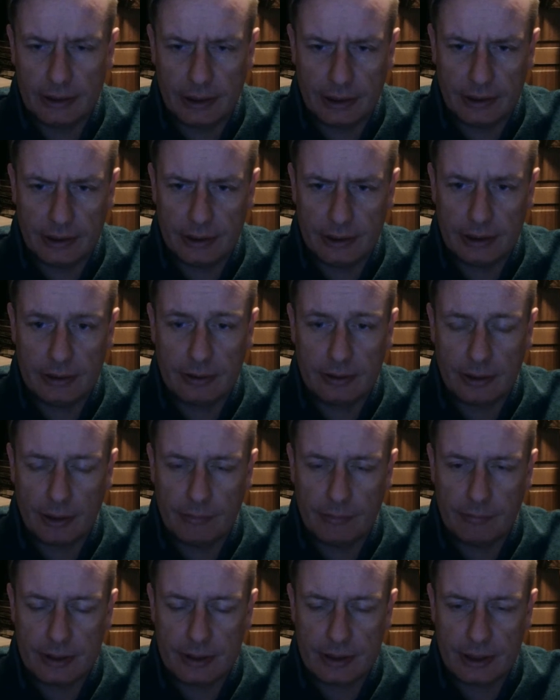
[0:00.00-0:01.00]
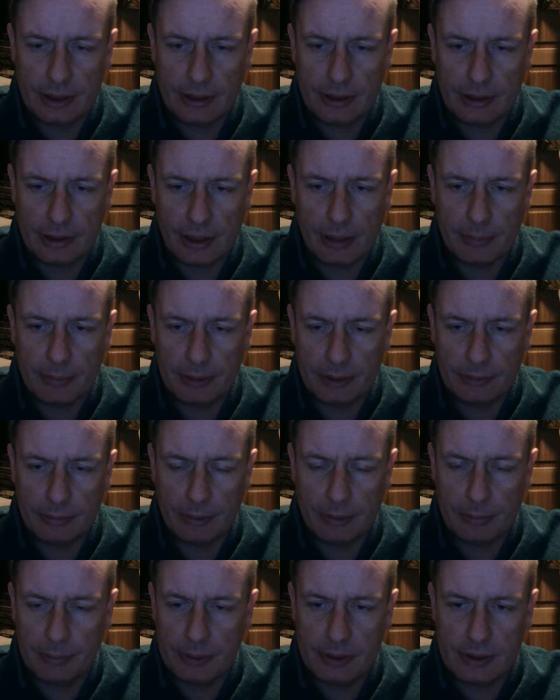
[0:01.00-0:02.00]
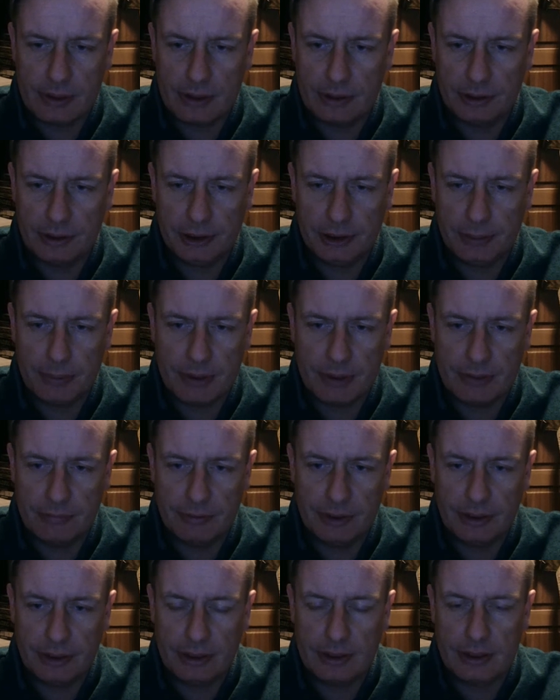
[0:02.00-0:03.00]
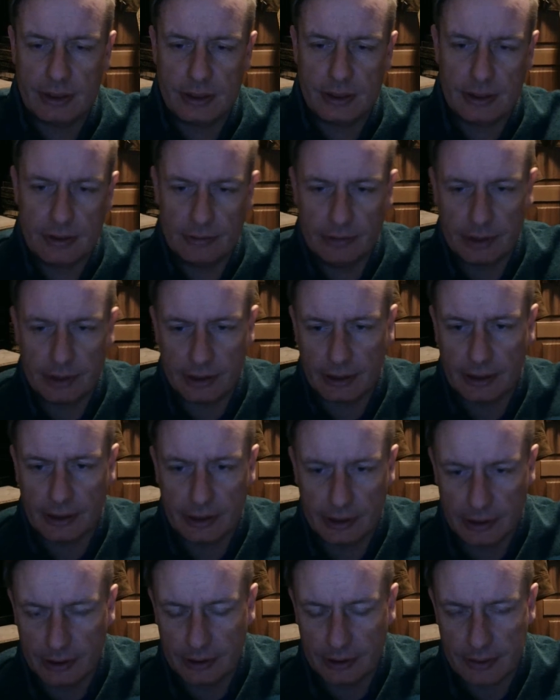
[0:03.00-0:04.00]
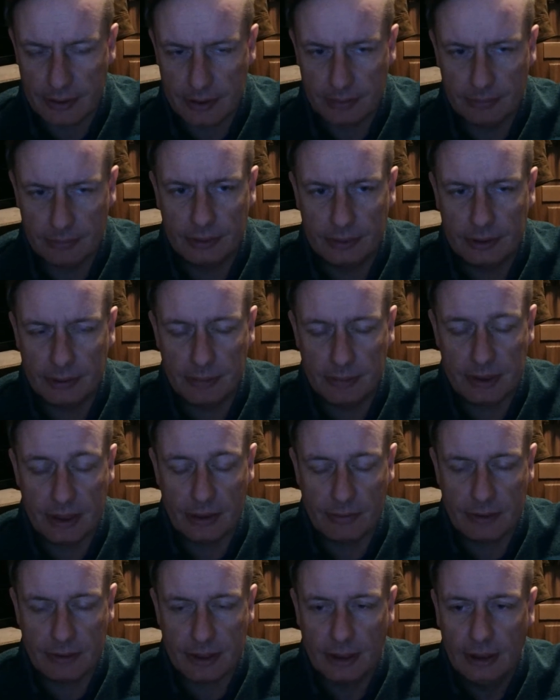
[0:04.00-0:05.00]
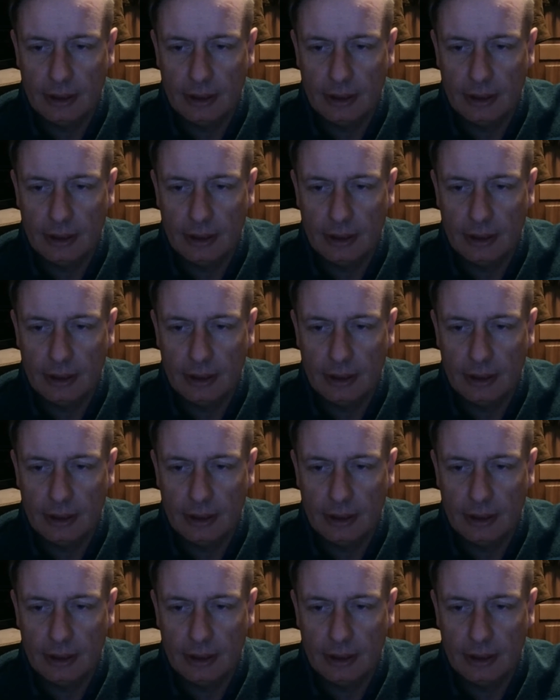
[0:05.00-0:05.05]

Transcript: did confiscate and capture weapons and jeeps and vehicles and stuff like that. They used them themselves.